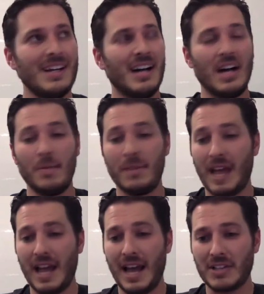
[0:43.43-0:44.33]
But
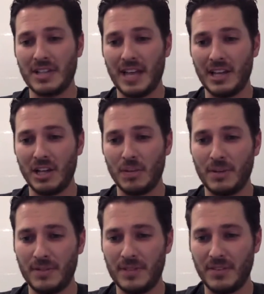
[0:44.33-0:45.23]
I actually had a little
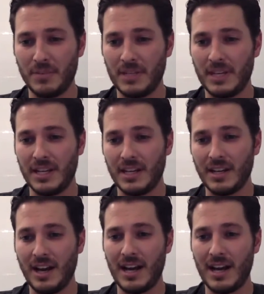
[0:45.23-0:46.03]
bit of a different beginning.